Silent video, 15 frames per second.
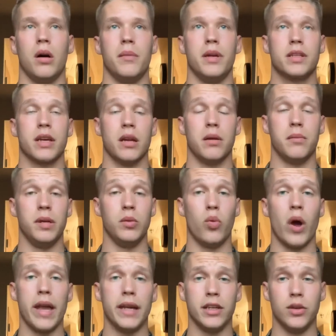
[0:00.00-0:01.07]
It's going to be
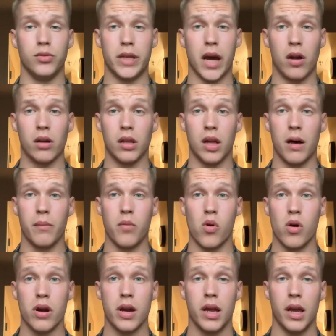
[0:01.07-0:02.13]
weighing you down a lot
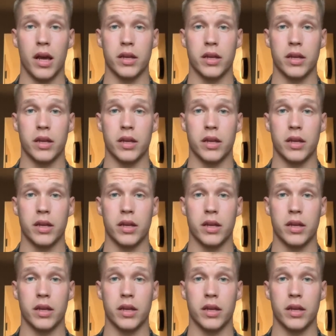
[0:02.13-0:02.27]
more.